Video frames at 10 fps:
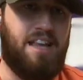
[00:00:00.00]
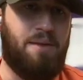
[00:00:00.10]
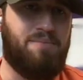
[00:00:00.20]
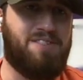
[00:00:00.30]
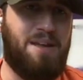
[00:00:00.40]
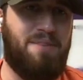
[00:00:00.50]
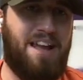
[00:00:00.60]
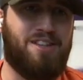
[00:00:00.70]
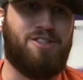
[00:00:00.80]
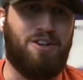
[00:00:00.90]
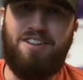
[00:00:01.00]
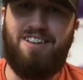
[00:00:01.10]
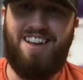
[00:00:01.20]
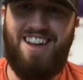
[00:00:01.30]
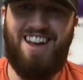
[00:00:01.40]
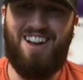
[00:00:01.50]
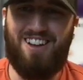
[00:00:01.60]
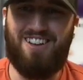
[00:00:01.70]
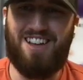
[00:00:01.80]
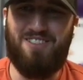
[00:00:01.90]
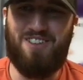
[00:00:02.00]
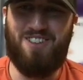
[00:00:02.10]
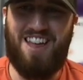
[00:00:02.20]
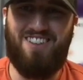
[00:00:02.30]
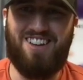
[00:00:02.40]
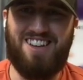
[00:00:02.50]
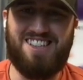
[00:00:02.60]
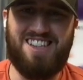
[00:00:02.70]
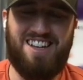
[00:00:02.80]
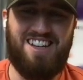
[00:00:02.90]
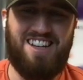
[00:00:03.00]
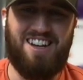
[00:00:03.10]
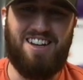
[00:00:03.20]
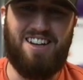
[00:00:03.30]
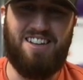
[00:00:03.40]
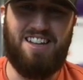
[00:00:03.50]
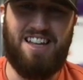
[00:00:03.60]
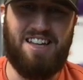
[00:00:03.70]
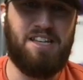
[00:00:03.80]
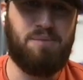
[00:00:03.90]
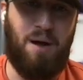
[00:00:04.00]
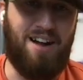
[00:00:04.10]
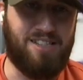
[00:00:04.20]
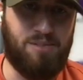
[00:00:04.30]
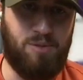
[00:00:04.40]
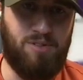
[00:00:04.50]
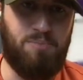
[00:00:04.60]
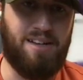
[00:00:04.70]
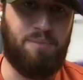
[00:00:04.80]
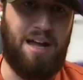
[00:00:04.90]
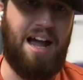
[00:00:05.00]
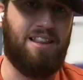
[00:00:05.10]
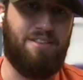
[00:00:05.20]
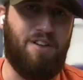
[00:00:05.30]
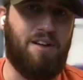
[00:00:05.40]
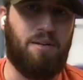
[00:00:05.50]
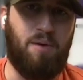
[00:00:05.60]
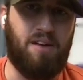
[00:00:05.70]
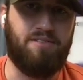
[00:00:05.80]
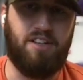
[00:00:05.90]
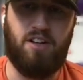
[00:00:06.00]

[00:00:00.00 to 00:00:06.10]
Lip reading: Same answer I'll give you for that one is it is possible, but highly frowned upon.